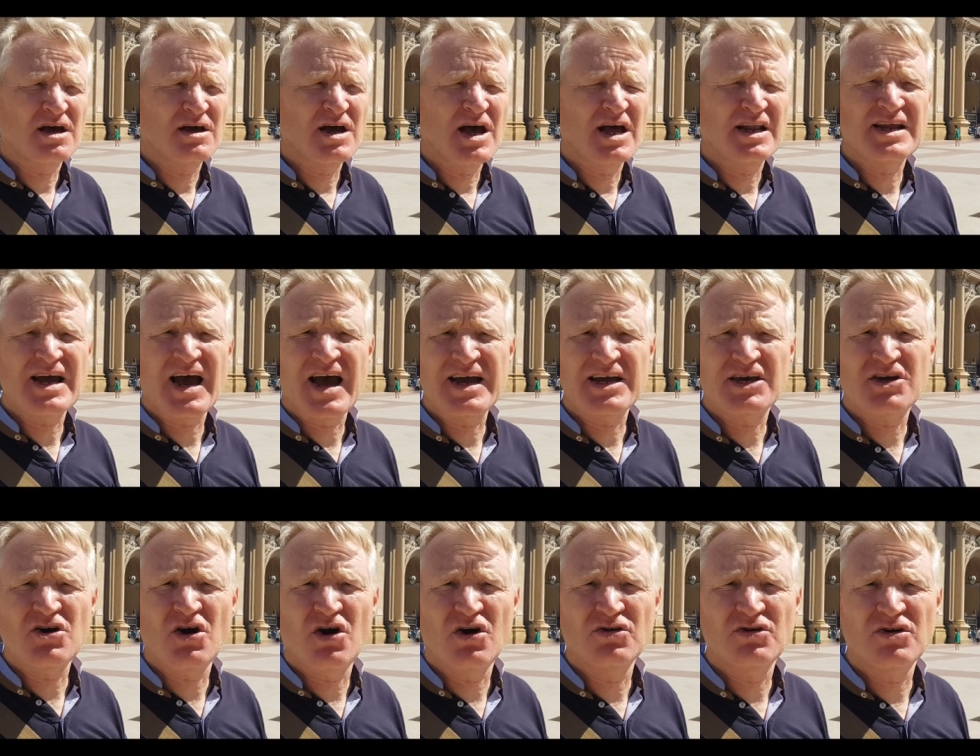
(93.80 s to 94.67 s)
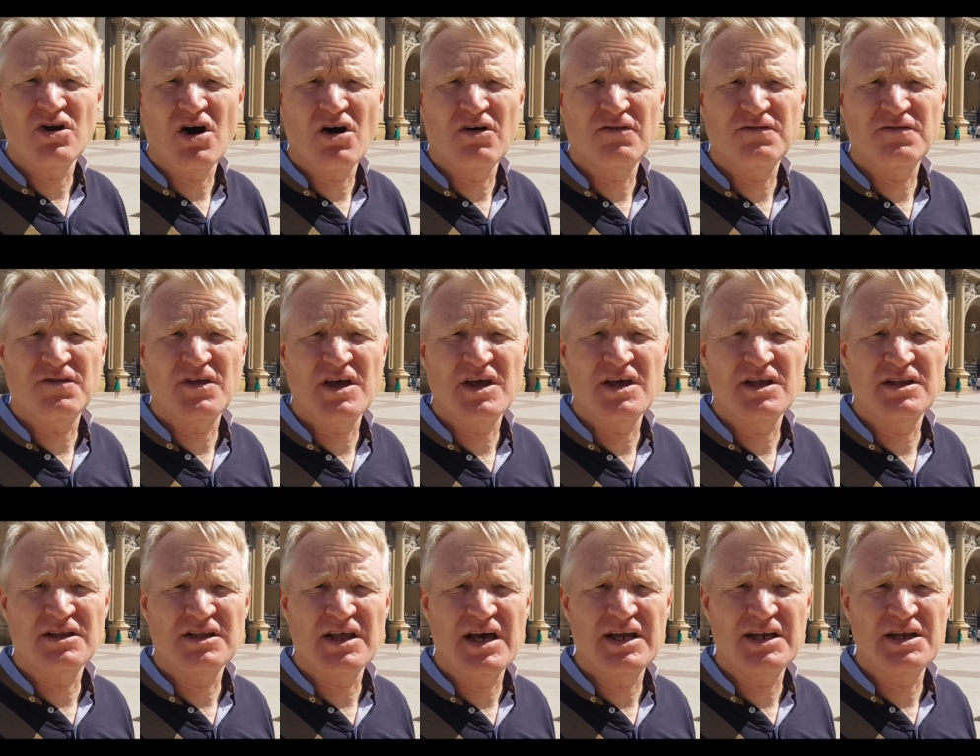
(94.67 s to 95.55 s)
a, a, an icon of the
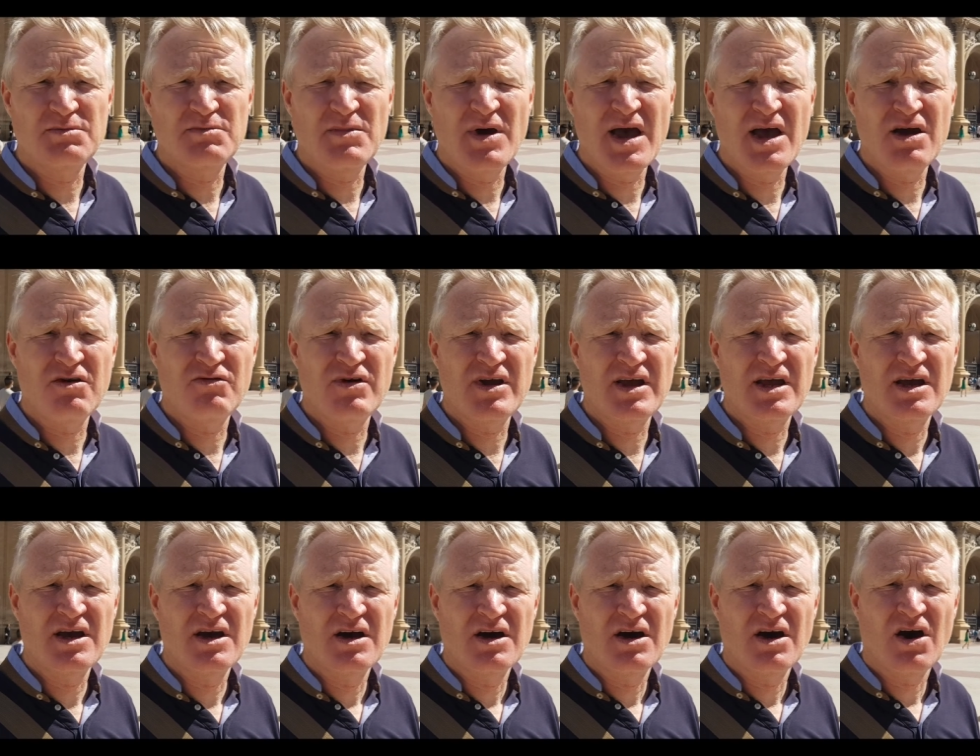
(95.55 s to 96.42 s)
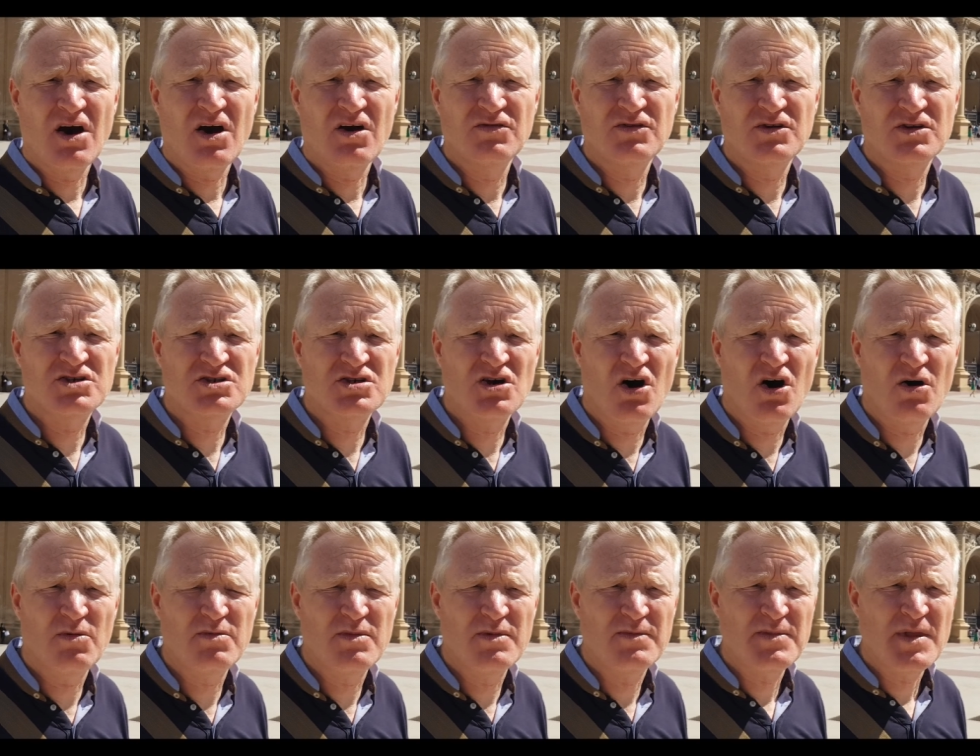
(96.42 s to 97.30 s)
Lady Mary on the
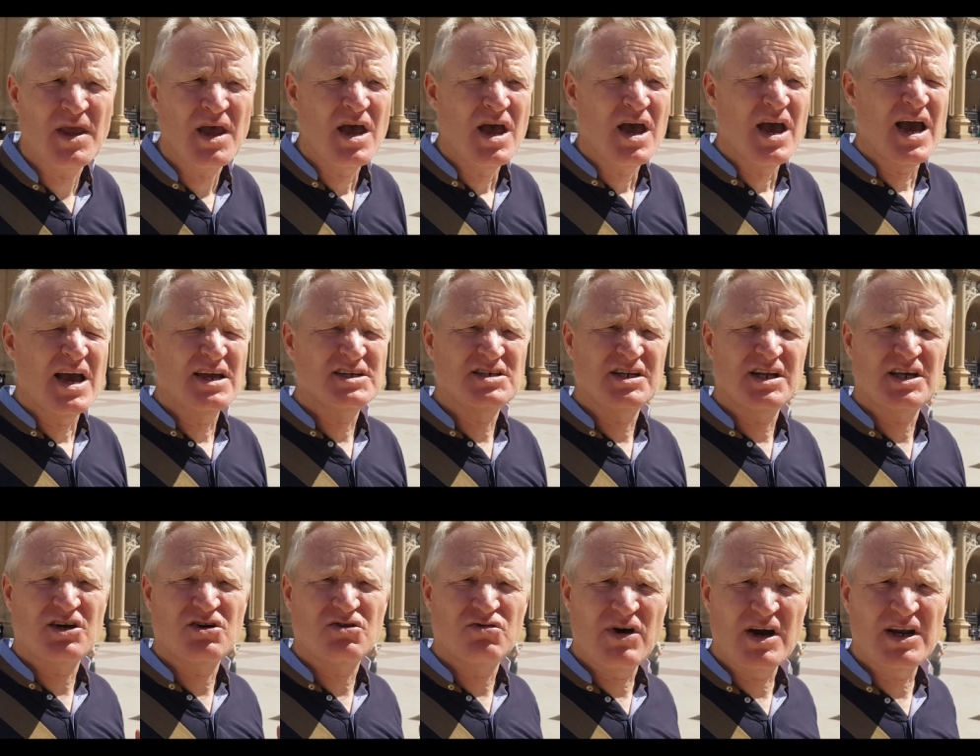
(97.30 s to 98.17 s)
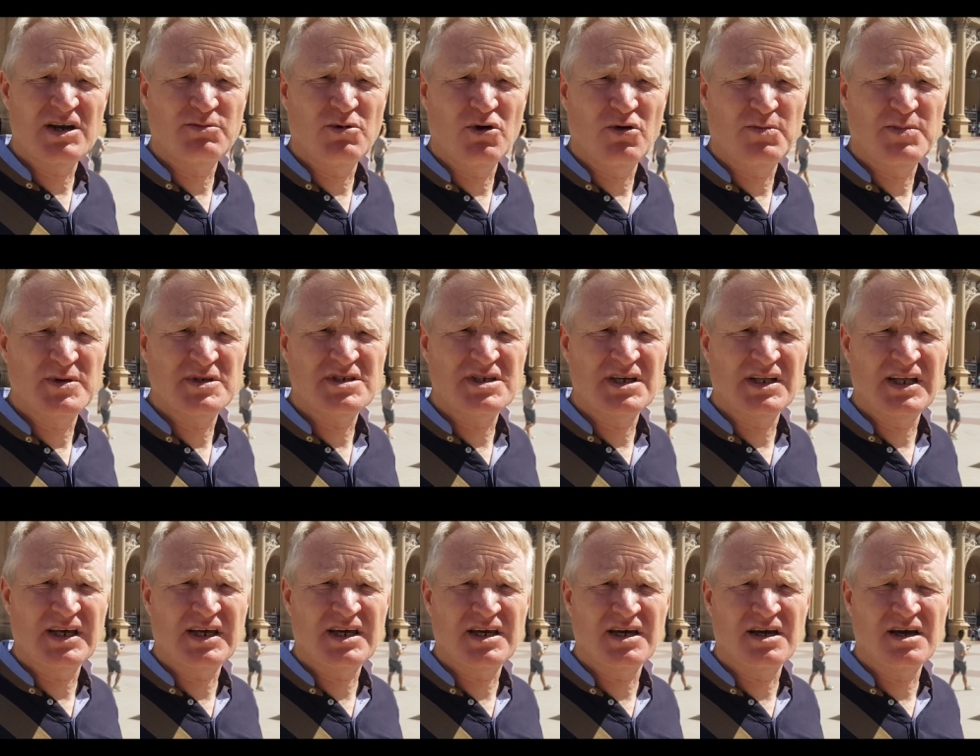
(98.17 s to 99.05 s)
top. It's an incredible
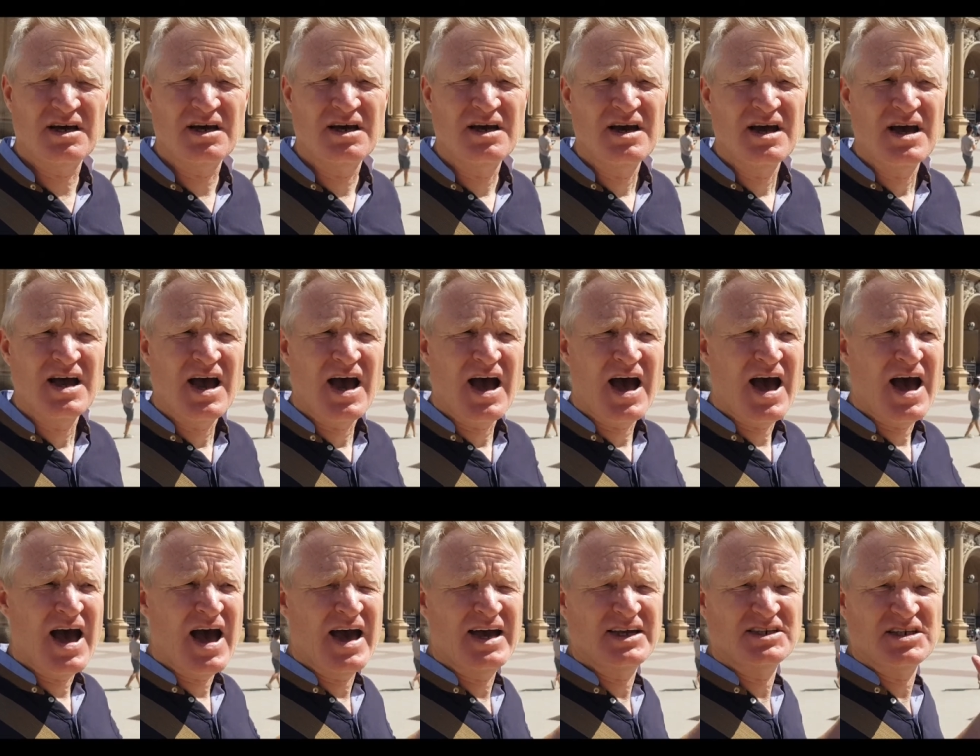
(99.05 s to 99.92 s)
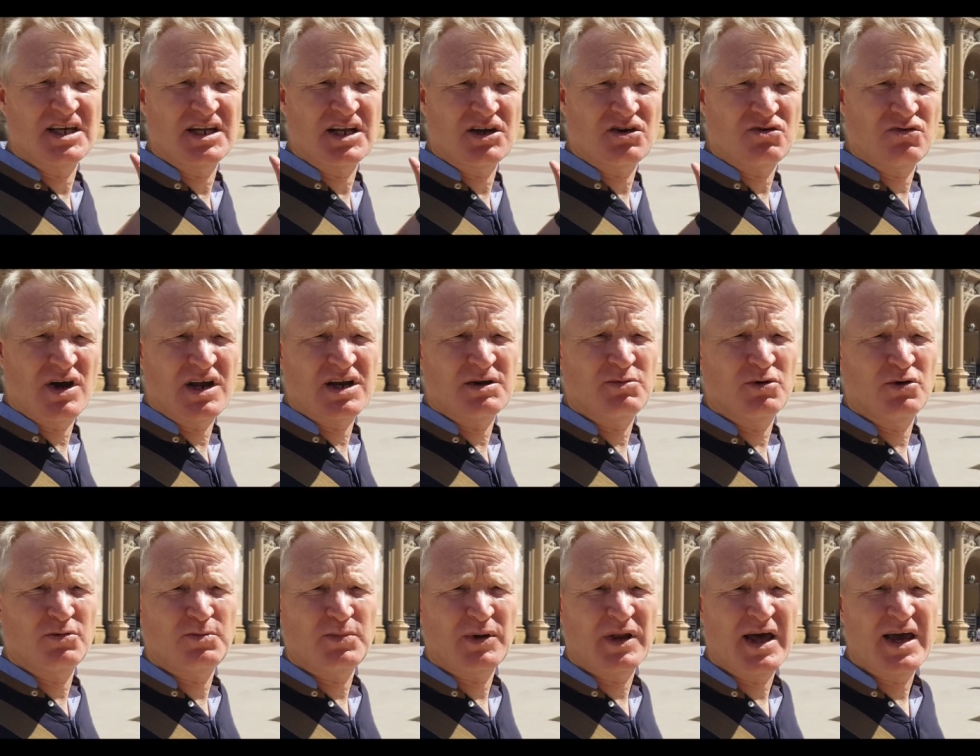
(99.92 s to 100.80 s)
basilica, it's an
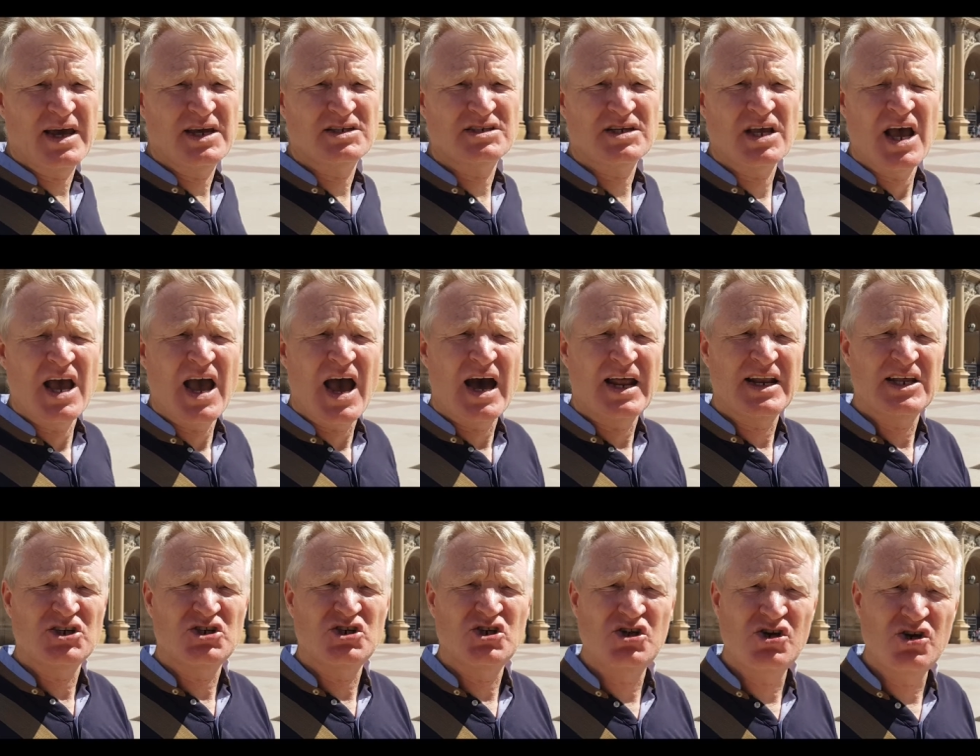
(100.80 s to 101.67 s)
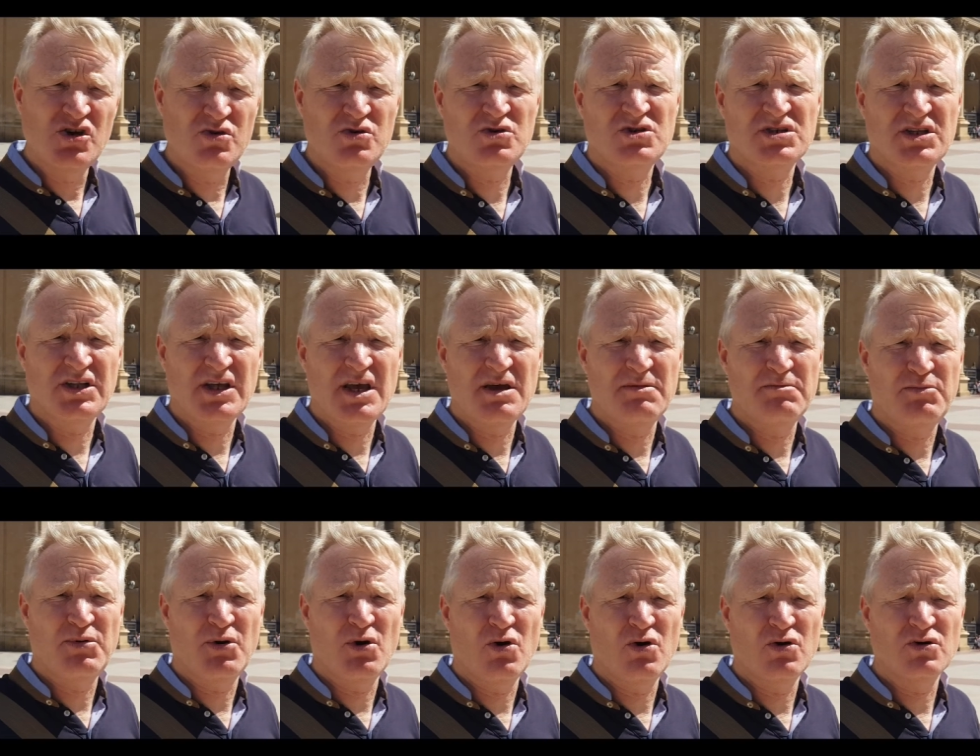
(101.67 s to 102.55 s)
incredible place and it's hugely
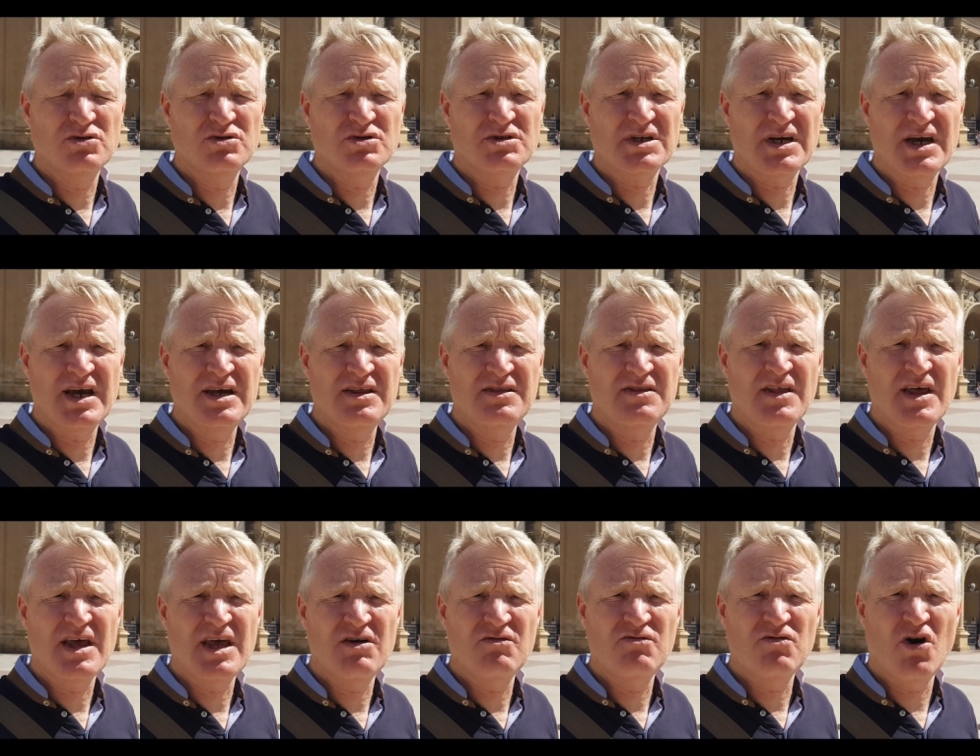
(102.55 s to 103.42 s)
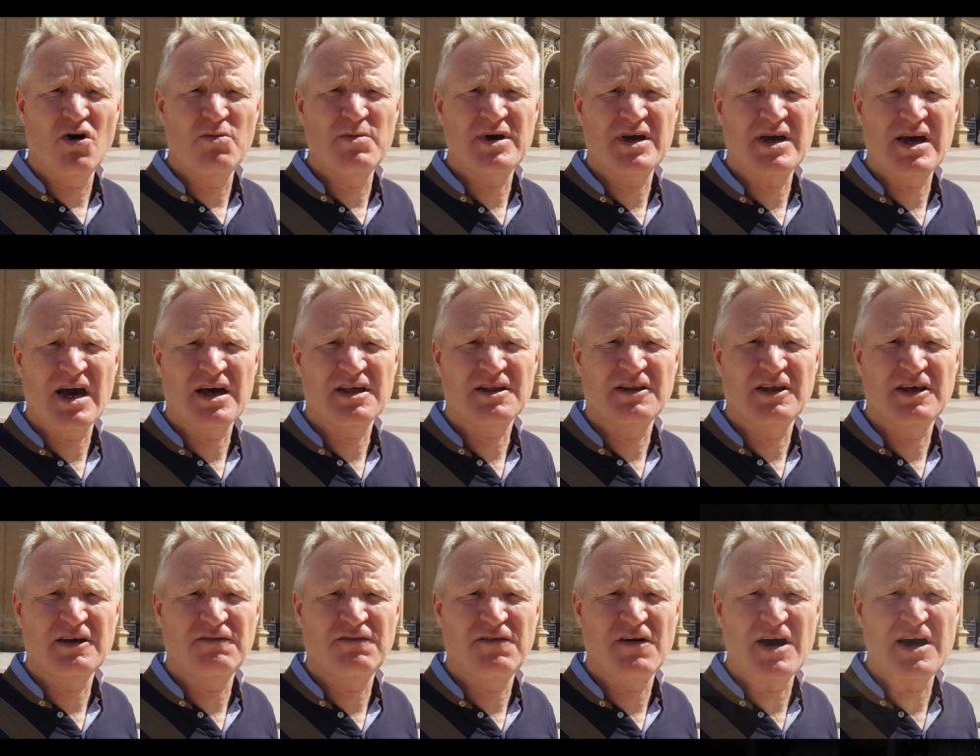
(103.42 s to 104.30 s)
important in the Roman
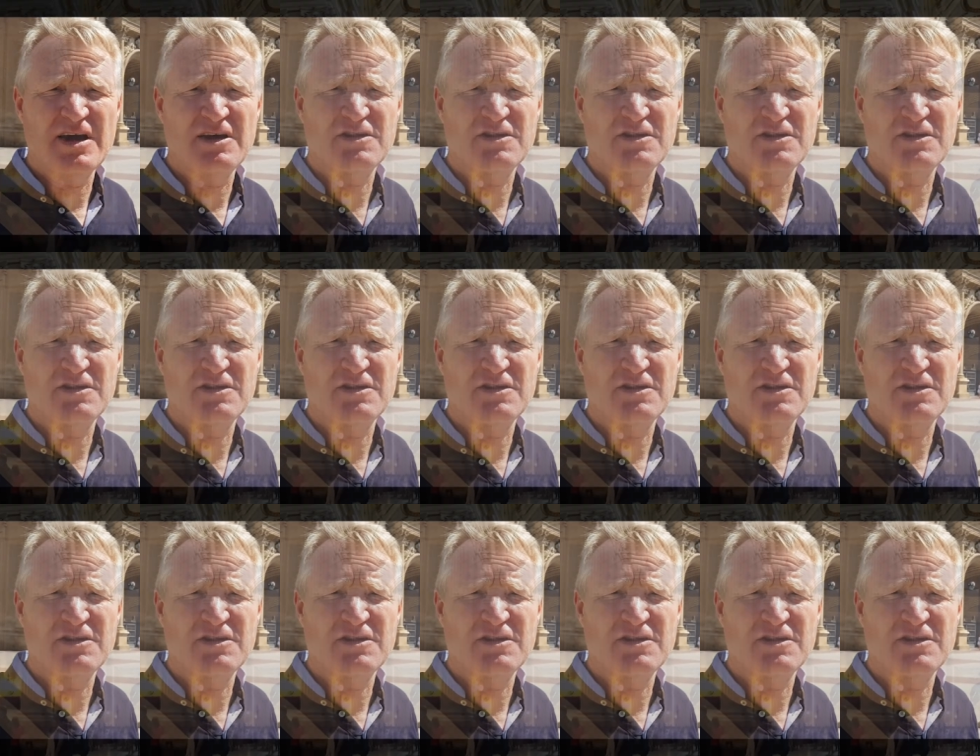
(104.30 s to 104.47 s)
Catholic faith.